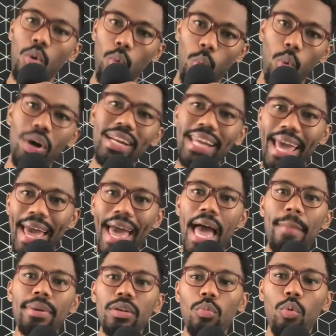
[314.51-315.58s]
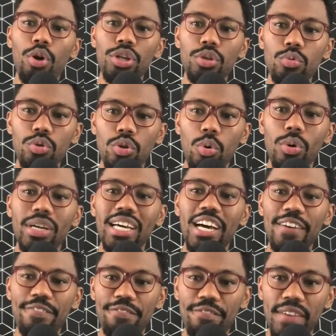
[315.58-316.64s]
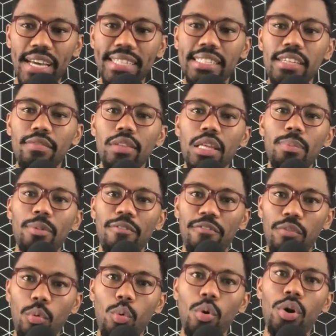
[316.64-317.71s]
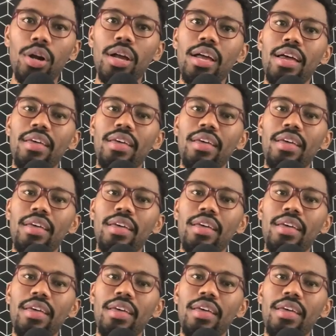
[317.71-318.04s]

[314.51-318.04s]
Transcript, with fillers: What habit were you doing effectively before